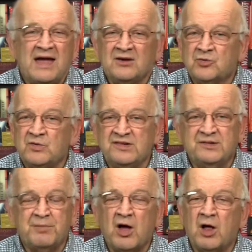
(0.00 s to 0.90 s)
Teresa
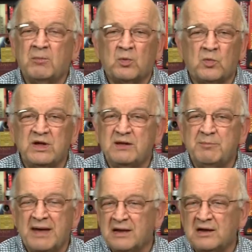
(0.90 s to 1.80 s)
Palmer, Maria
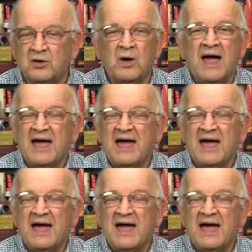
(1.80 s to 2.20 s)
Bello,